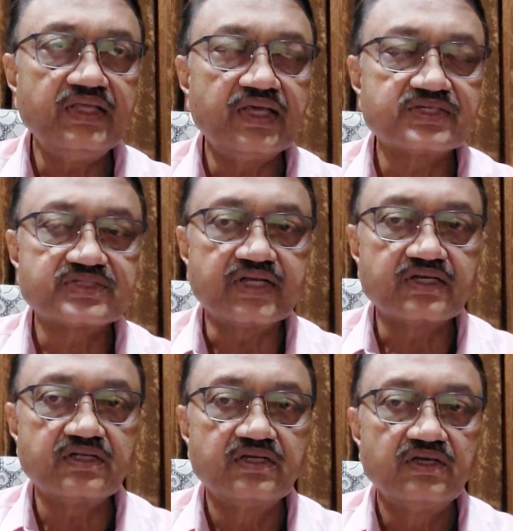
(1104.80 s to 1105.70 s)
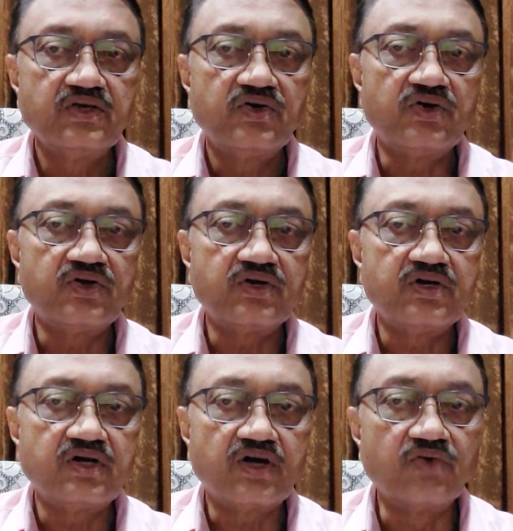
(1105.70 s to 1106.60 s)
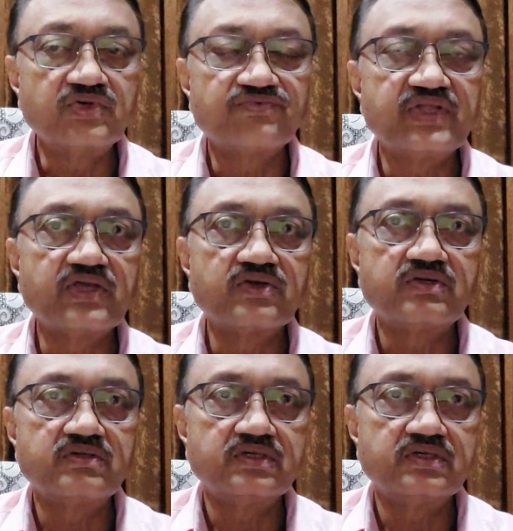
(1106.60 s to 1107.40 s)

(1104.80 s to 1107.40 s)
extract out of the